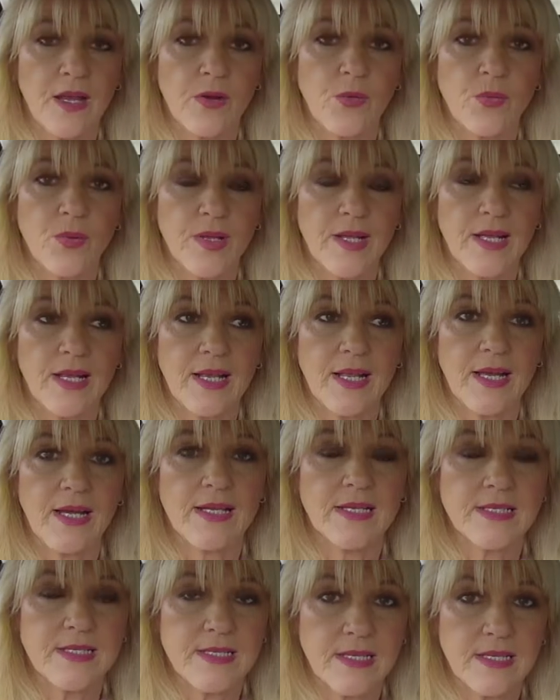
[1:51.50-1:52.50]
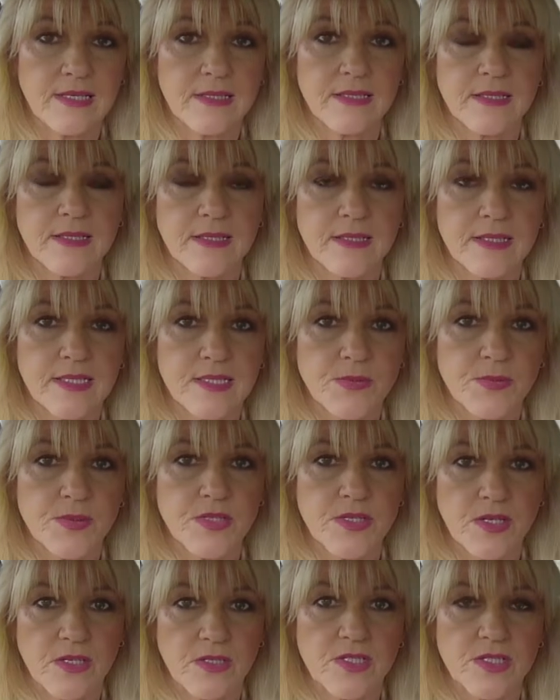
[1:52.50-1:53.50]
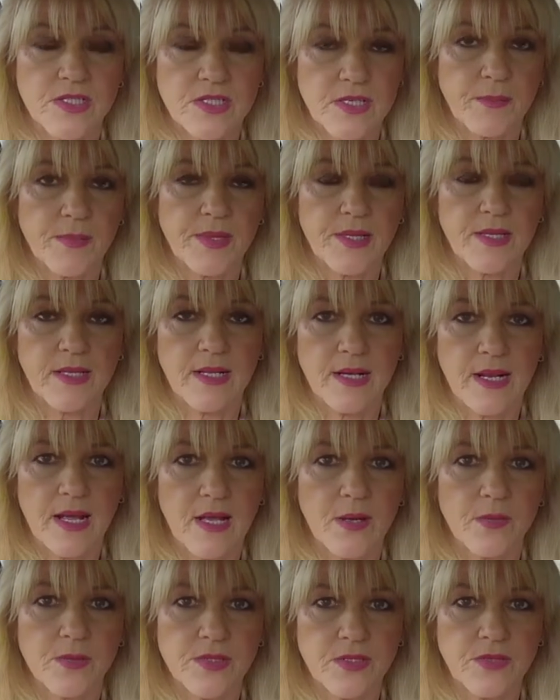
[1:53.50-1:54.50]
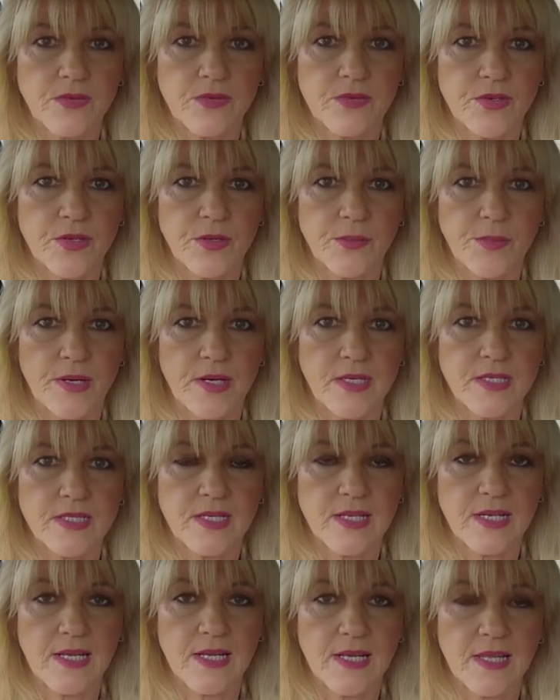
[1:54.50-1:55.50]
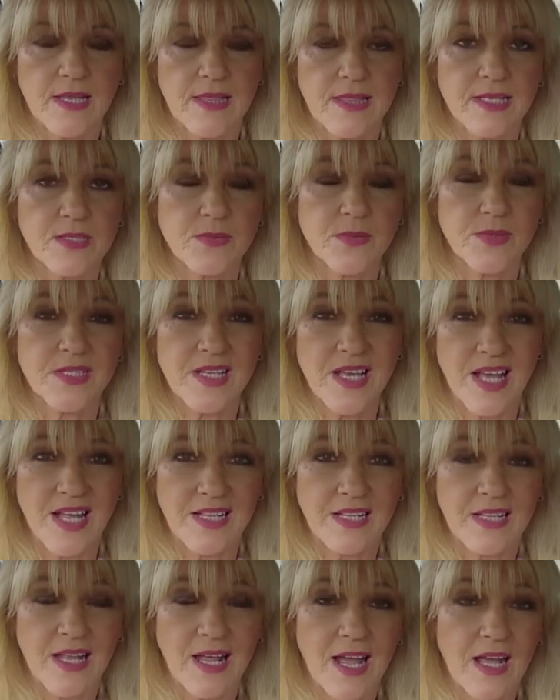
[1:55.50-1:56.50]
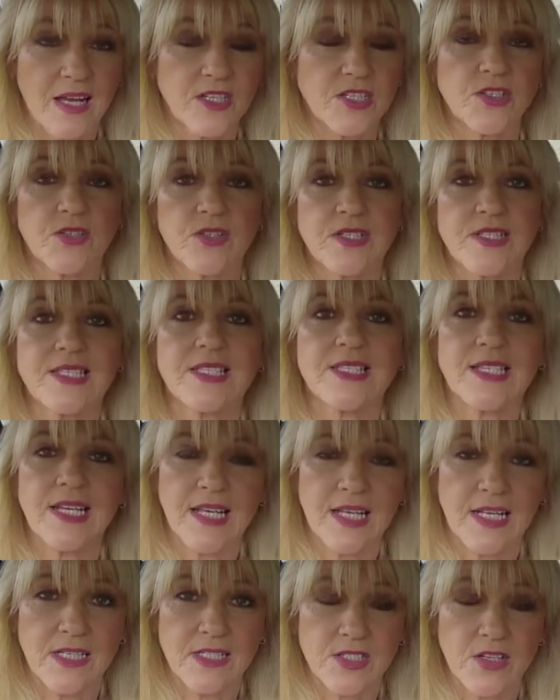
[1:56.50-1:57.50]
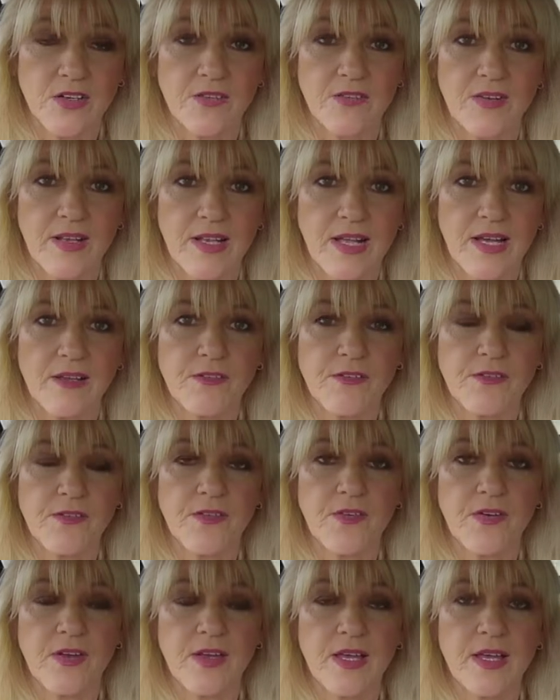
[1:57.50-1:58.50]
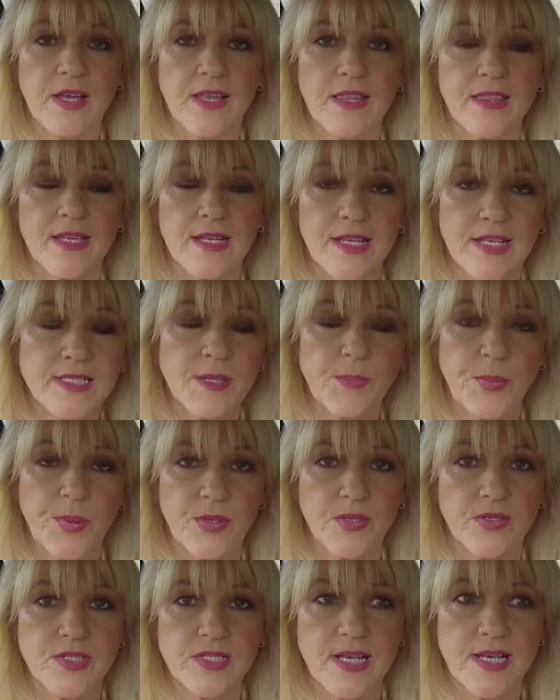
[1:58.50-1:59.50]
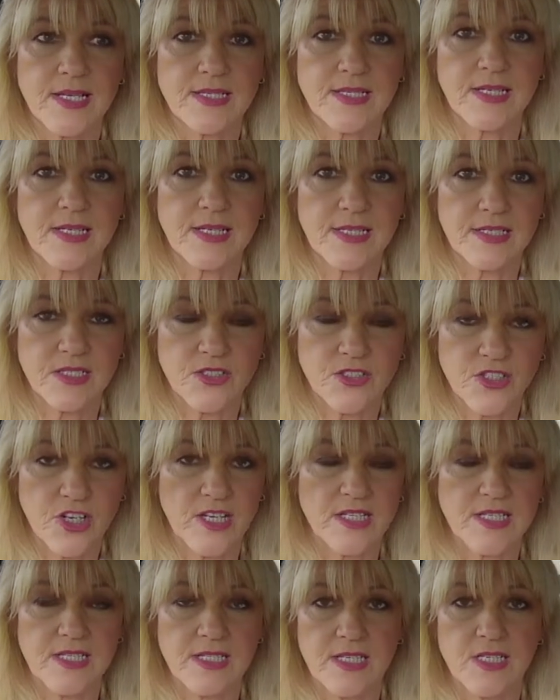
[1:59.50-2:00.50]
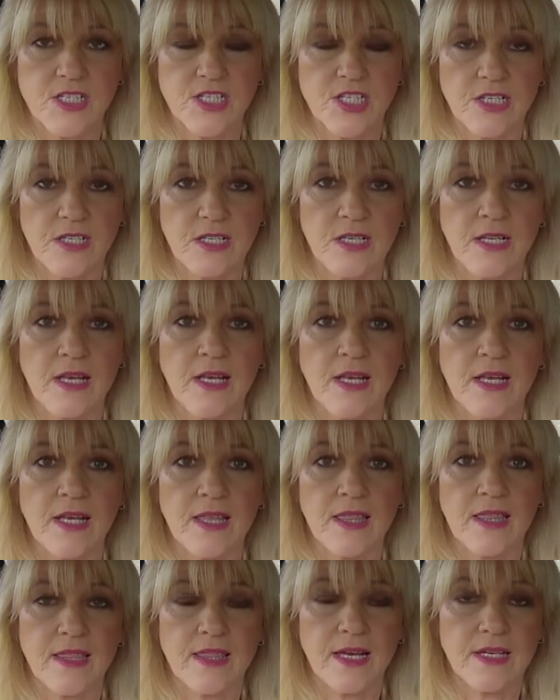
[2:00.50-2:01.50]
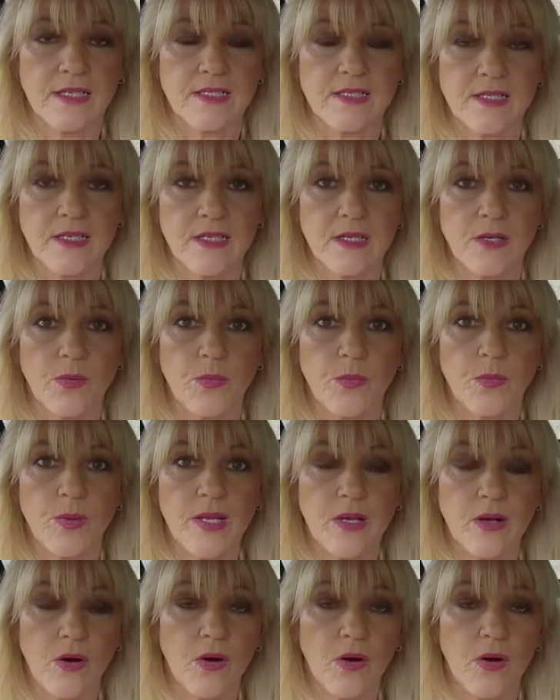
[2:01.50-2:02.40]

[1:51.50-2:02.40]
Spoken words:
I realised that this was not just something that I was going through personally. This was an actual stage of life that is a process, it is a transition that we